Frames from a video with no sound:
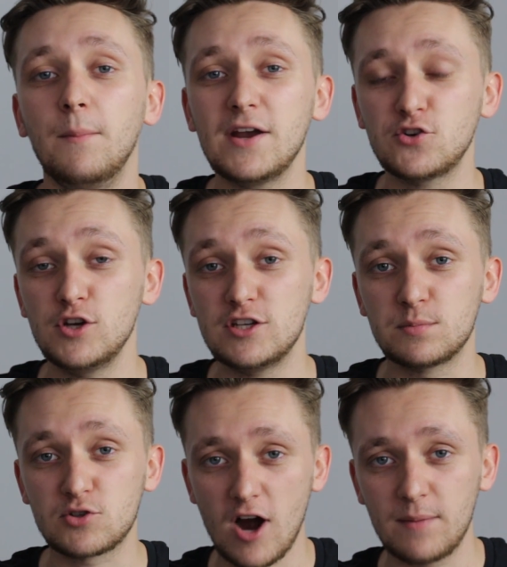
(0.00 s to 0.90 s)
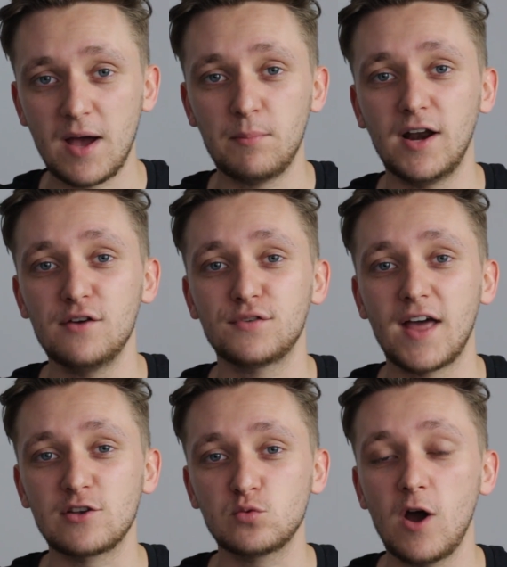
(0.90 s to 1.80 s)
Make sure you subscribe down below for
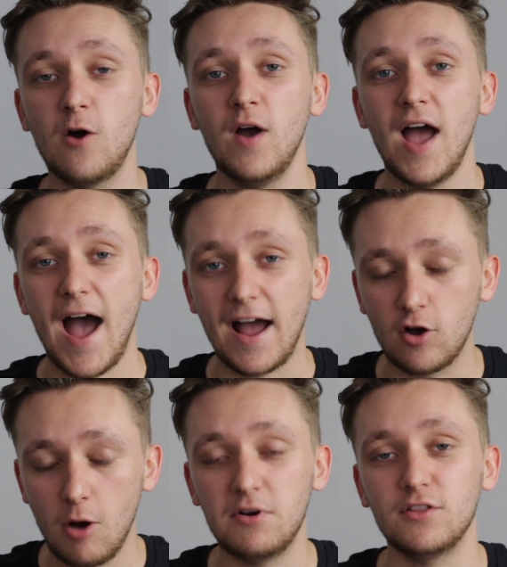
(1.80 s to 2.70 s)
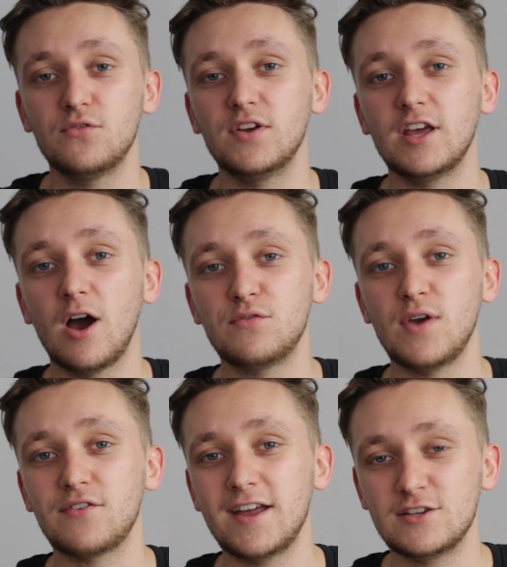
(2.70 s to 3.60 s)
that as well and comment on the video if
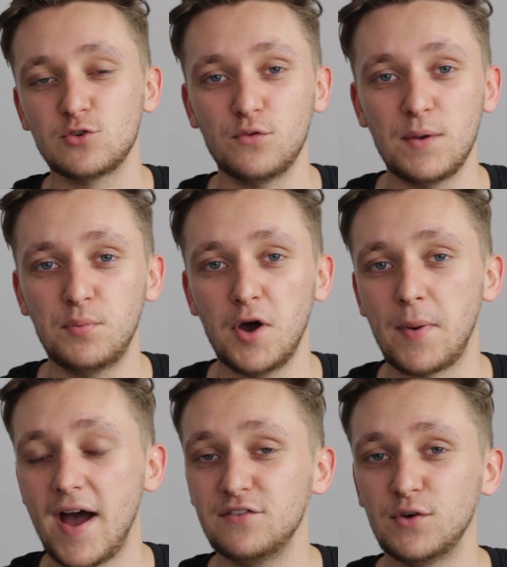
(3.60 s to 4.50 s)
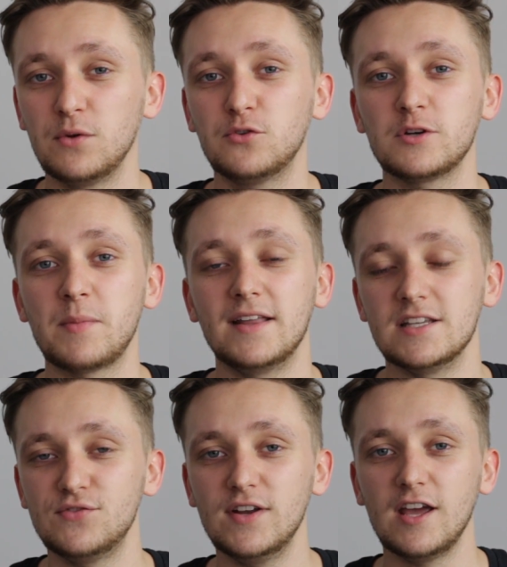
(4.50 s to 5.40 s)
you have any sort of input about anything we talked about in
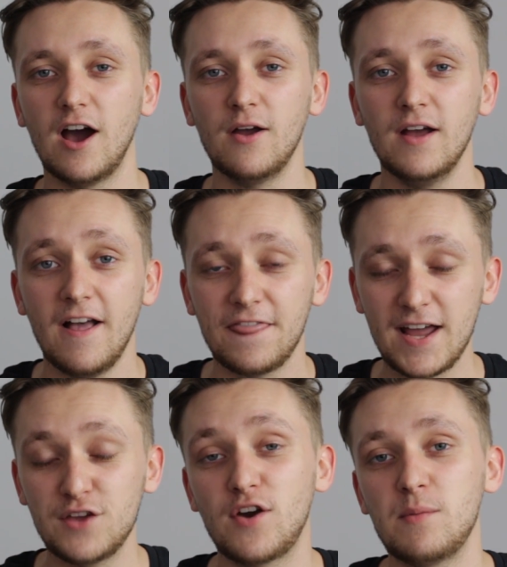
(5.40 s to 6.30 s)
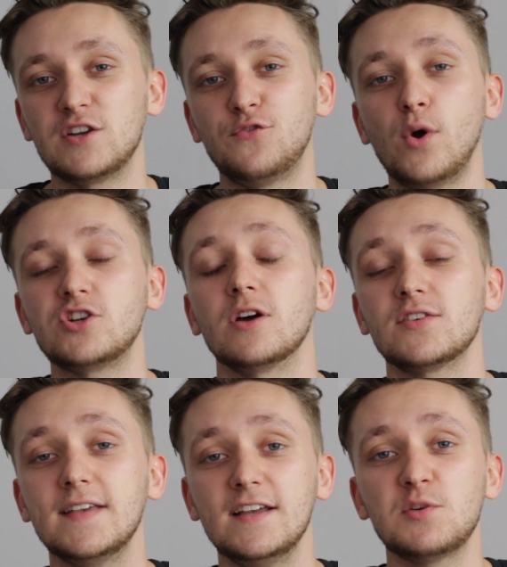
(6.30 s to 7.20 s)
this video. Thank you very much for watching.
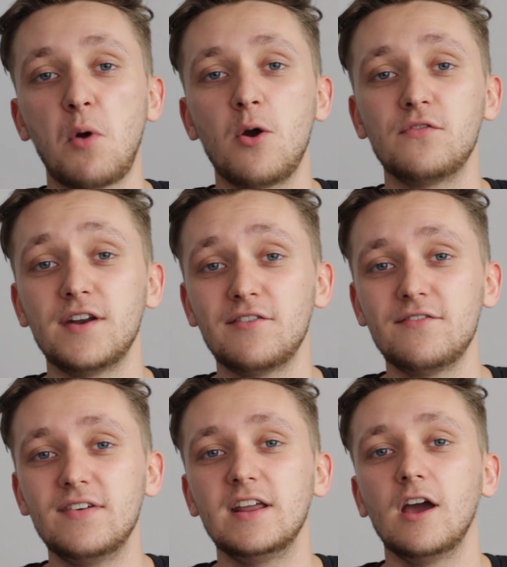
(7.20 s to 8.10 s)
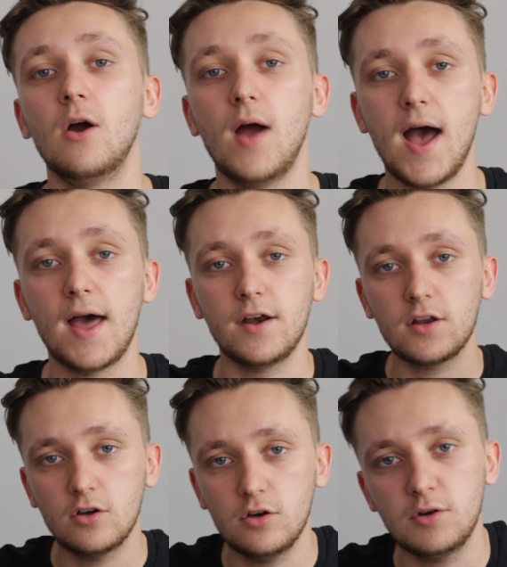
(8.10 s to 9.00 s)
I'll see you tomorrow with another video
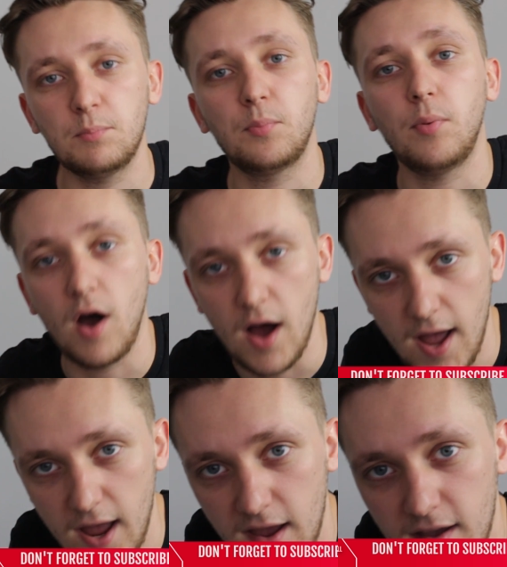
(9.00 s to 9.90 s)
and goodbye.